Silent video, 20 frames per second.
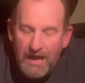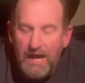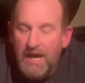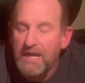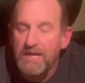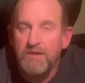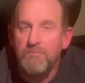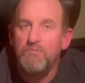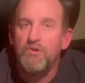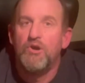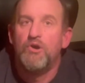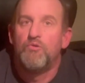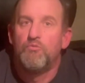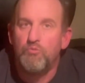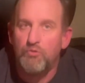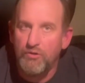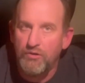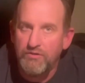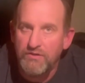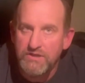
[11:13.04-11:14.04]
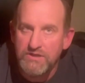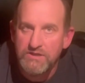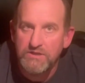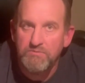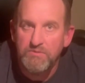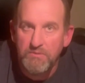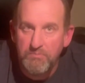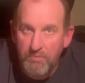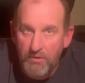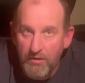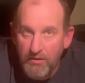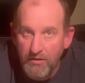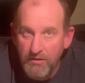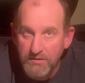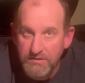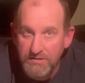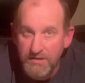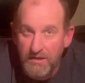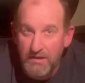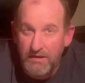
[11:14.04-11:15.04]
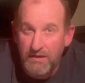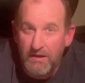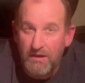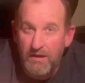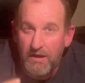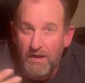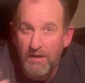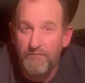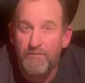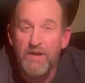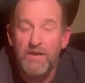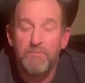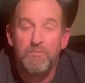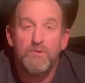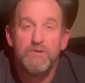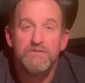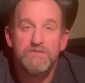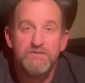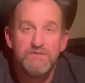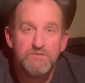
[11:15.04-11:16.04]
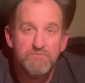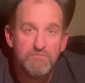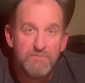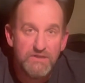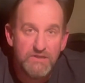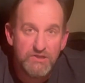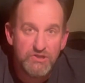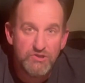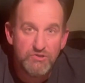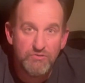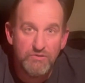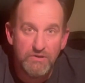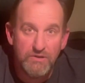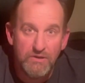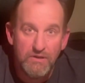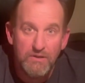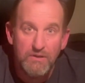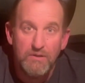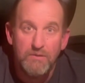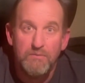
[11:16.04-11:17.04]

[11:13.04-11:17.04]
I am not worthy to be part of that person's ministry